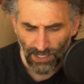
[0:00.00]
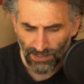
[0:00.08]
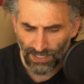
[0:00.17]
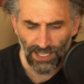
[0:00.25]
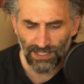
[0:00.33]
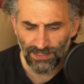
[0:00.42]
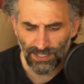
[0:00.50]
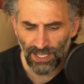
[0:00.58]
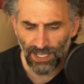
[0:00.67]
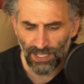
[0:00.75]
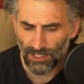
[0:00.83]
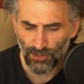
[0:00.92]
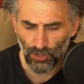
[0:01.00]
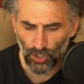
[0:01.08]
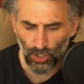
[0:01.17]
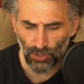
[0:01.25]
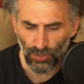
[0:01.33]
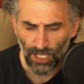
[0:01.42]
they say is
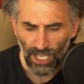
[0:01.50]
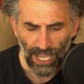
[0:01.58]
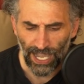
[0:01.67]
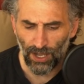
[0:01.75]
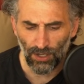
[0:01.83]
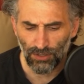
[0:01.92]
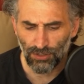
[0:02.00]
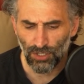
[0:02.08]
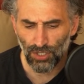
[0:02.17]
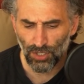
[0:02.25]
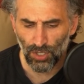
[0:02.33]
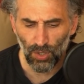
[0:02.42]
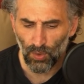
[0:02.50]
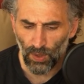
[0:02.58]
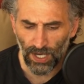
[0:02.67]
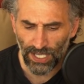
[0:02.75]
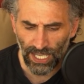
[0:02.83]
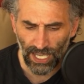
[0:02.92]
good. I also show who
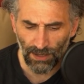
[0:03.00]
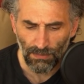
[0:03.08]
I am.